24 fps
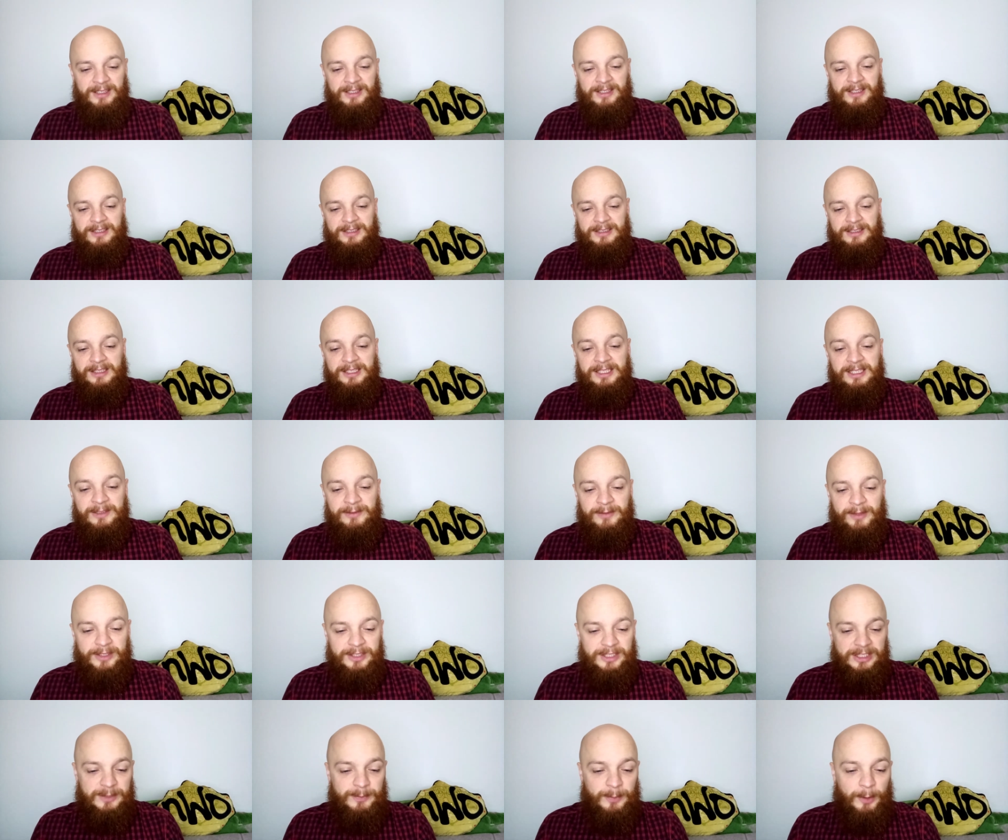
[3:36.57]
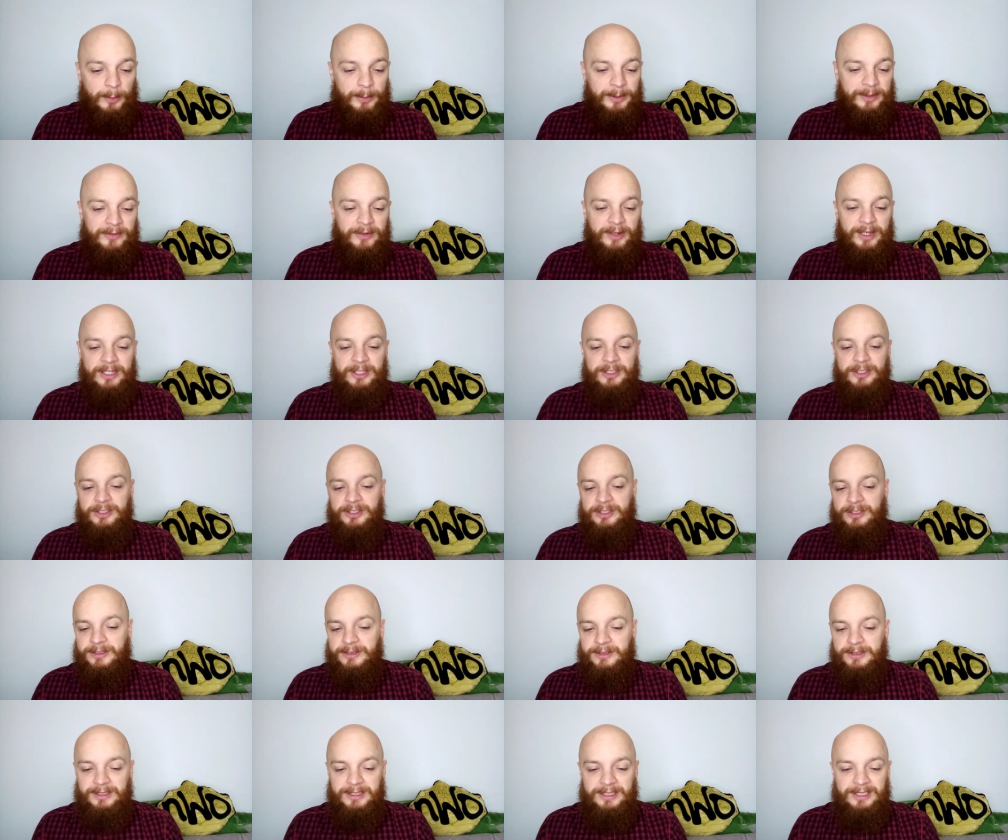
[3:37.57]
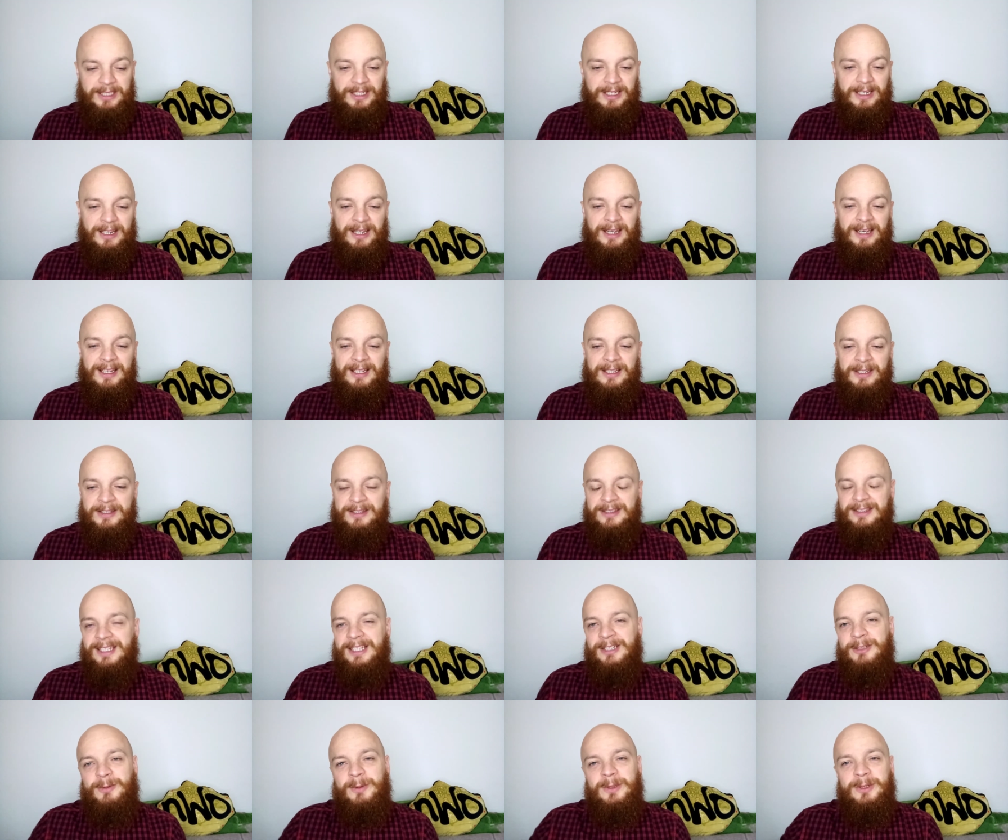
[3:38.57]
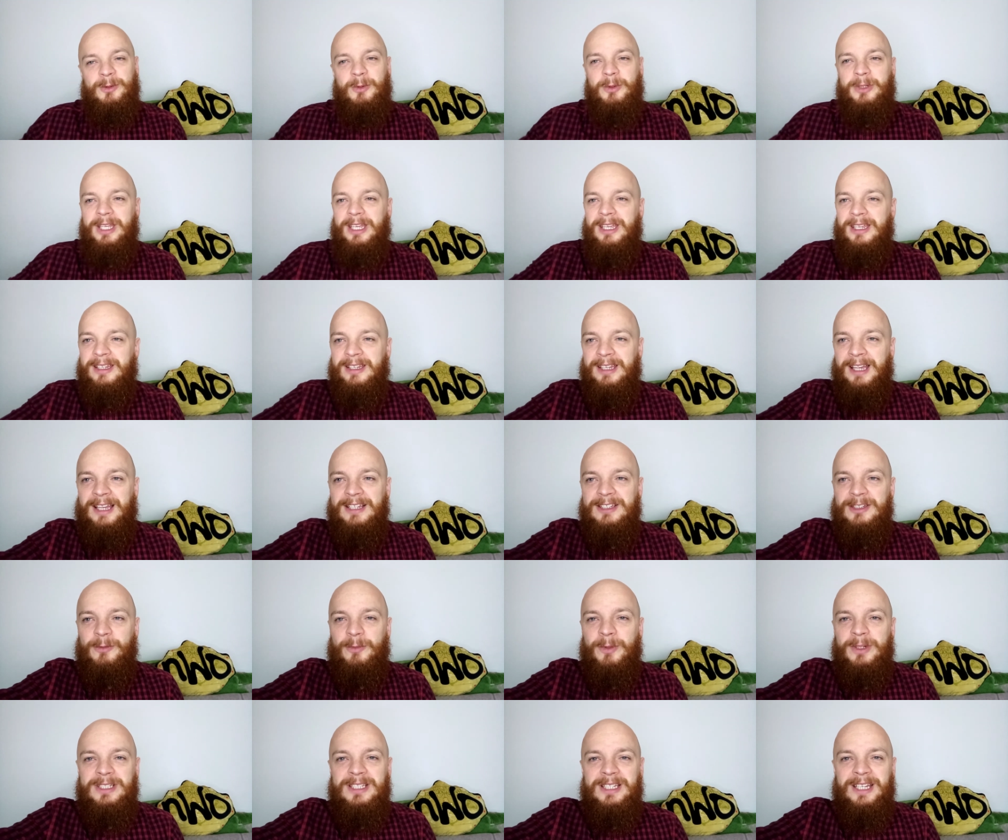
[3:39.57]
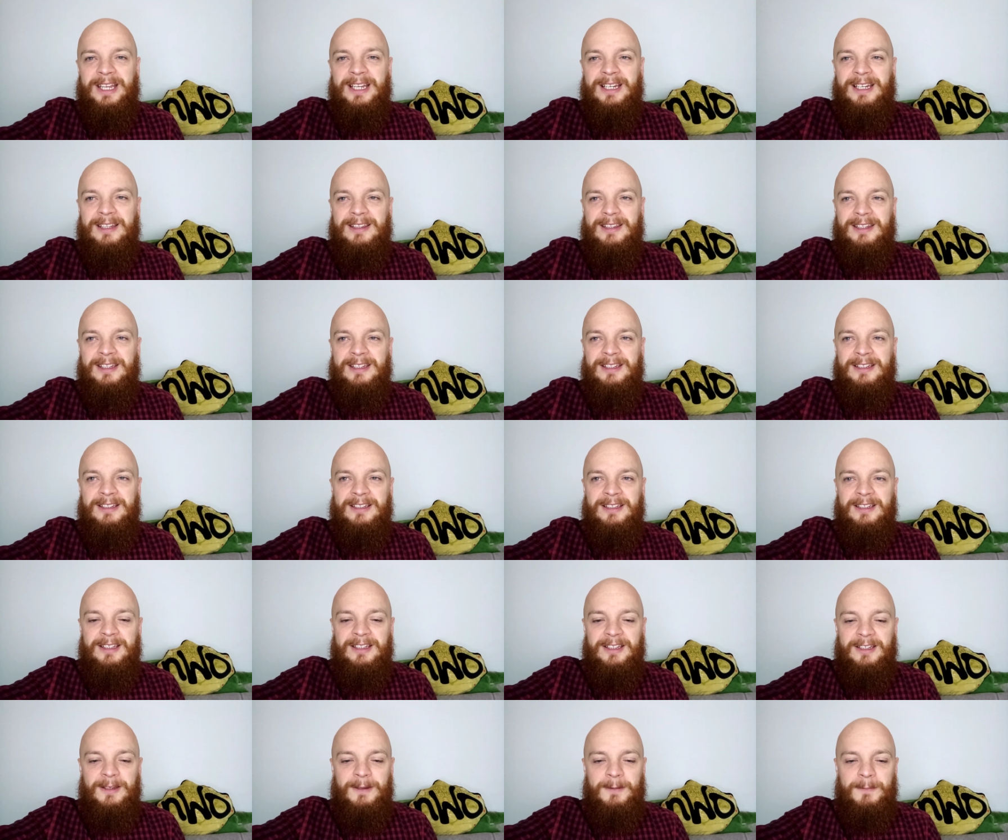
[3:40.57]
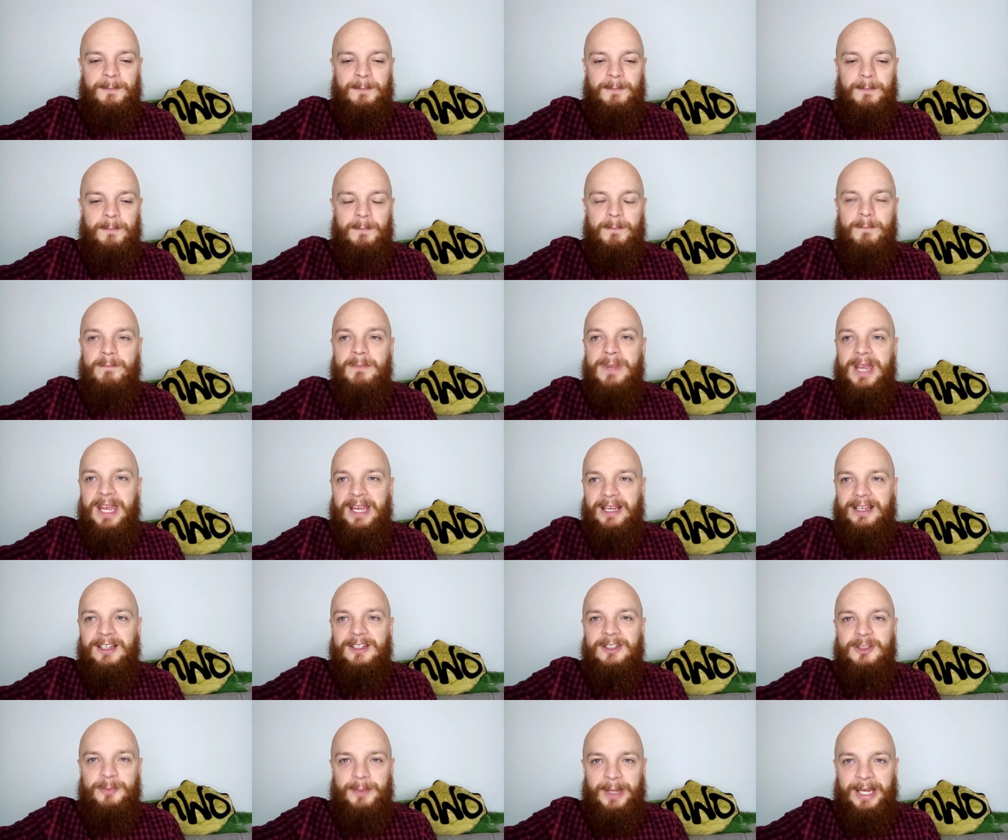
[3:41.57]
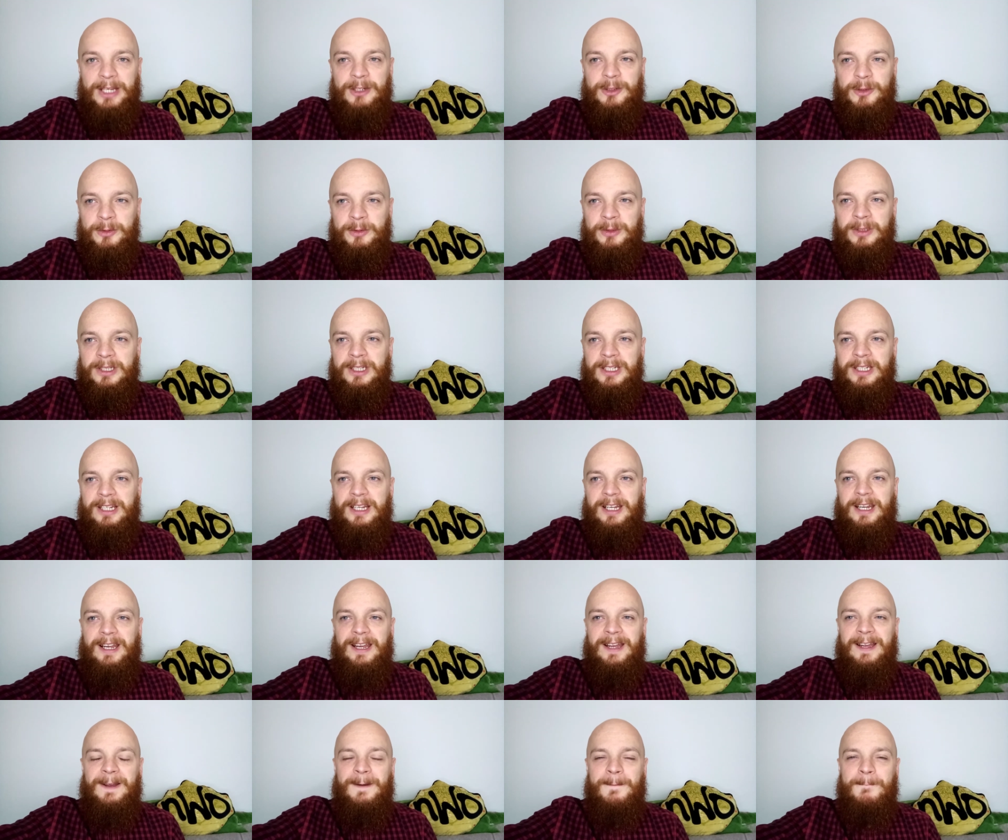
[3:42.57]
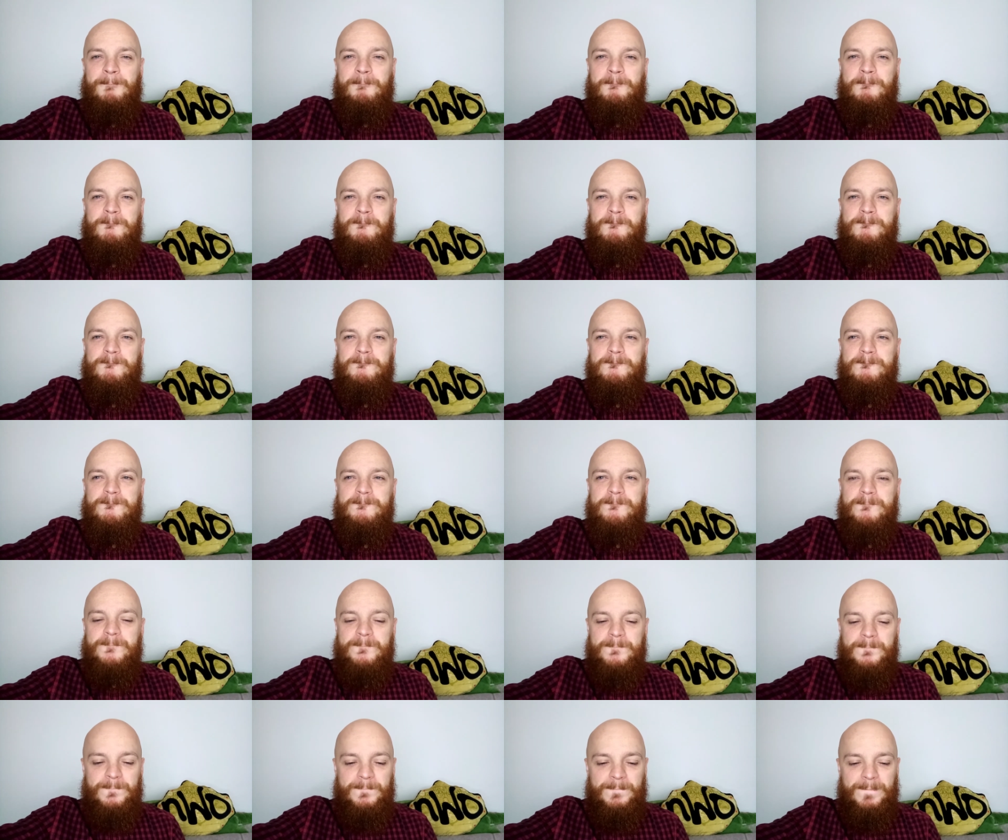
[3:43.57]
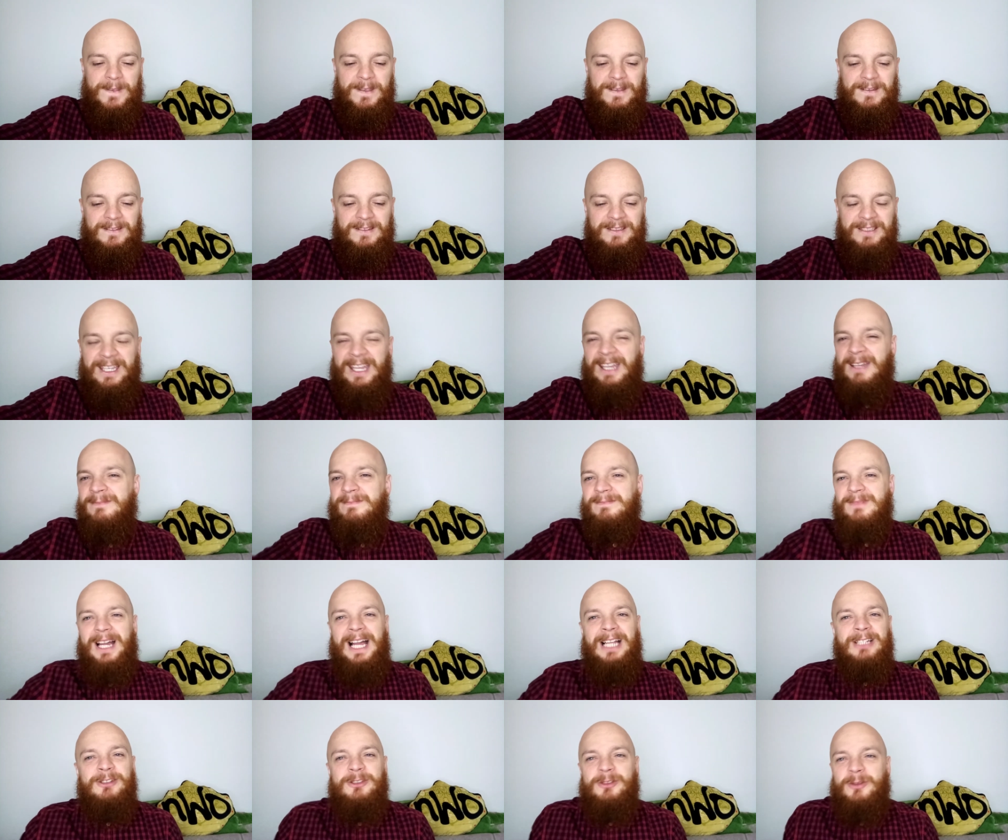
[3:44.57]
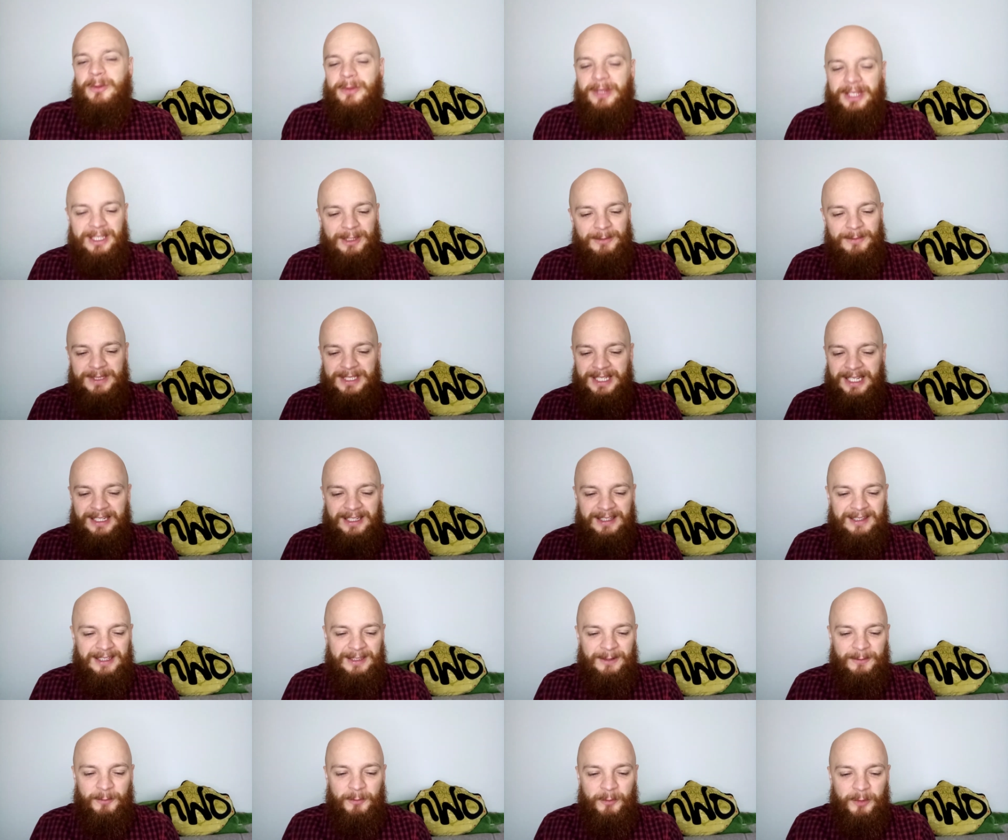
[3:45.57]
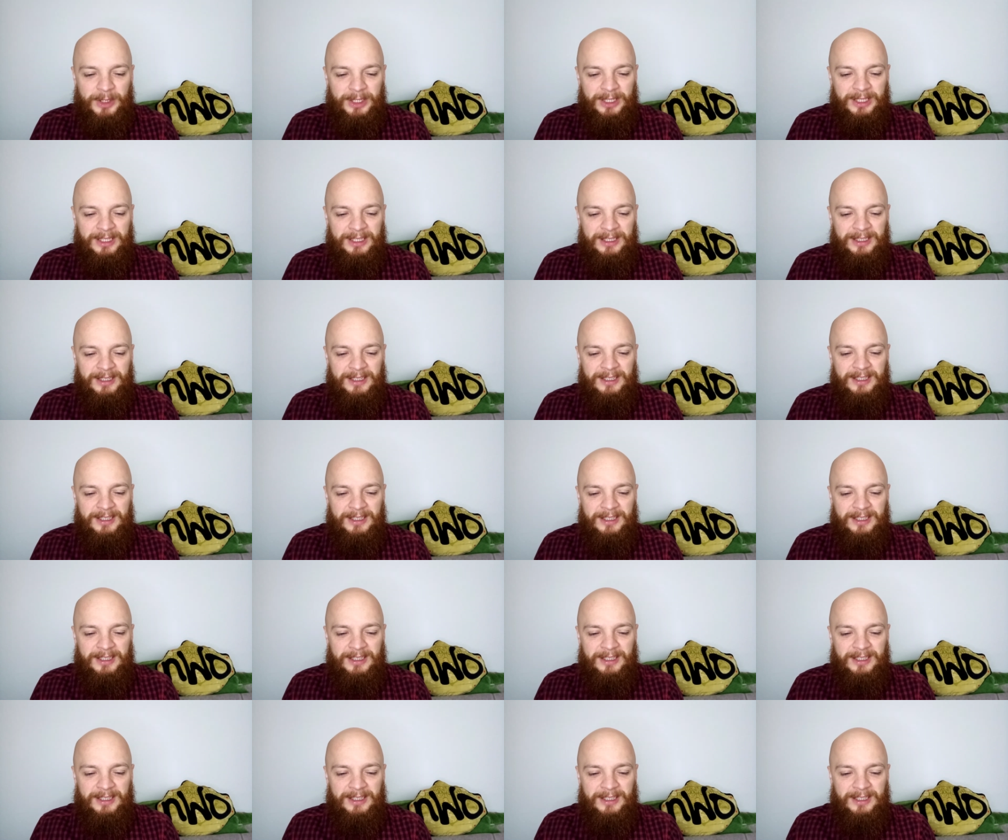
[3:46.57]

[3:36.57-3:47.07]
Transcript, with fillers: Lee versus Bobby Fish. Uh, this was okay, guys. It wasn't anything mega special. Um, yeah, I just don't think it was anything really...